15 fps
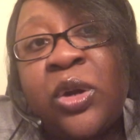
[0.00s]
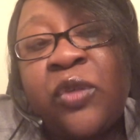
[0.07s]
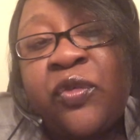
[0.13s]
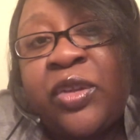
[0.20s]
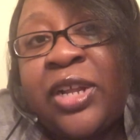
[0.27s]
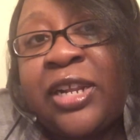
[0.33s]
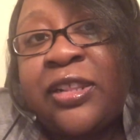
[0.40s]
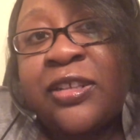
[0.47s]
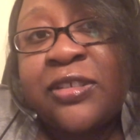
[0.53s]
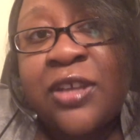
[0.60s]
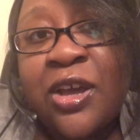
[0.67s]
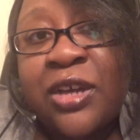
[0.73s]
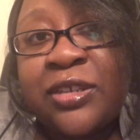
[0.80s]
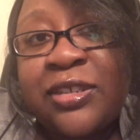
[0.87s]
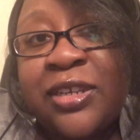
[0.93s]
And if you like this
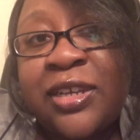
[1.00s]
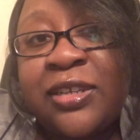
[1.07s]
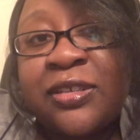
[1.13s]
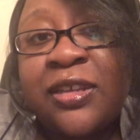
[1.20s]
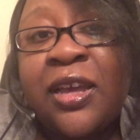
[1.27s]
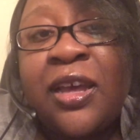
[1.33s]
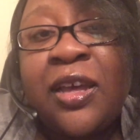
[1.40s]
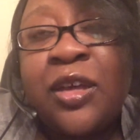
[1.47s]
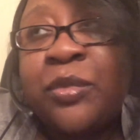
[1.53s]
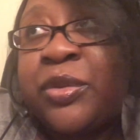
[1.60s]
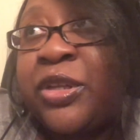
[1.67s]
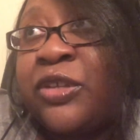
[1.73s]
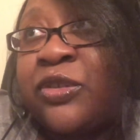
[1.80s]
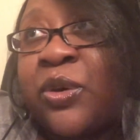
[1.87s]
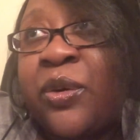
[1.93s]
content,
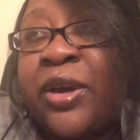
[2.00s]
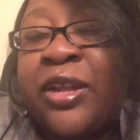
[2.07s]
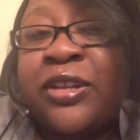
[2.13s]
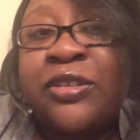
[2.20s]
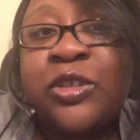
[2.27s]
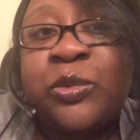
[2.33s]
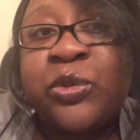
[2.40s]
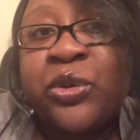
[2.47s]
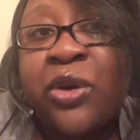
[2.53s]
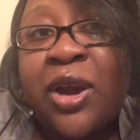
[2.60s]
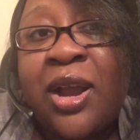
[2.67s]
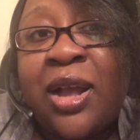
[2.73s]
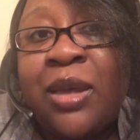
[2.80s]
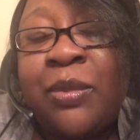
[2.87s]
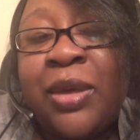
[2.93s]
please go ahead and
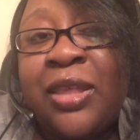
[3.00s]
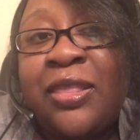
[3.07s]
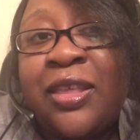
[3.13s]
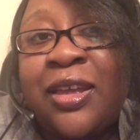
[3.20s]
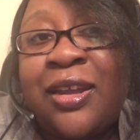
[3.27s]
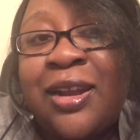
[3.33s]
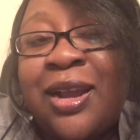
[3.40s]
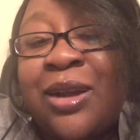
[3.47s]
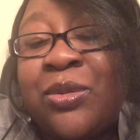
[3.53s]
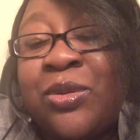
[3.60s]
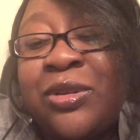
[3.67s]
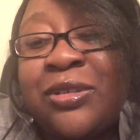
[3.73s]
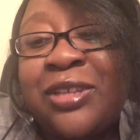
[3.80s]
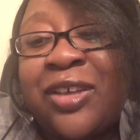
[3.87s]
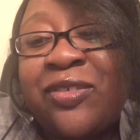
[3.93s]
subscribe. And then I
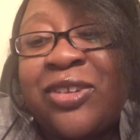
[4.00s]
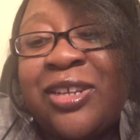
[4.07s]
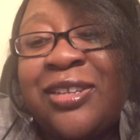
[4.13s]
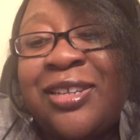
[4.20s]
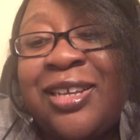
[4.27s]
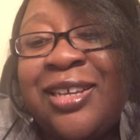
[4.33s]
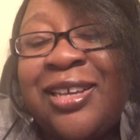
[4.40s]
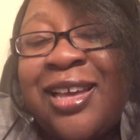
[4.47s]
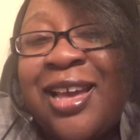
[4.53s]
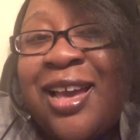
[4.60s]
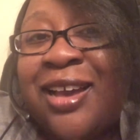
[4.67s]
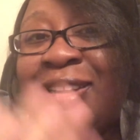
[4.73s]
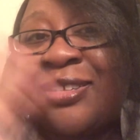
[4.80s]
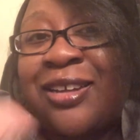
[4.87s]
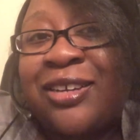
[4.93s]
will definitely
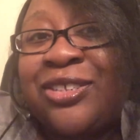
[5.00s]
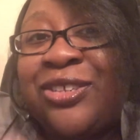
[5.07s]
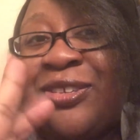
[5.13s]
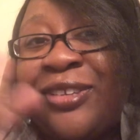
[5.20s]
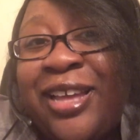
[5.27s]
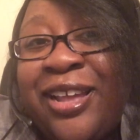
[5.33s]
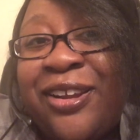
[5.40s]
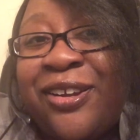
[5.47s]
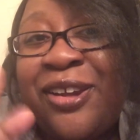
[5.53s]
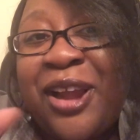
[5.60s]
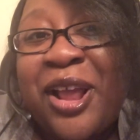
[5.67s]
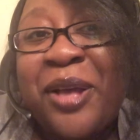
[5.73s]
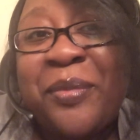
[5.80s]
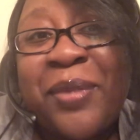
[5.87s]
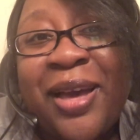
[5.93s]
talk to you later.
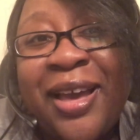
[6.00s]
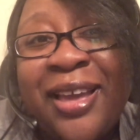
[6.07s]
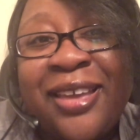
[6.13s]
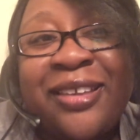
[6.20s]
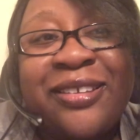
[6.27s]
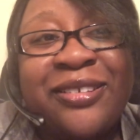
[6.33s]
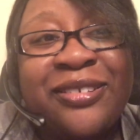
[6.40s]
Bye.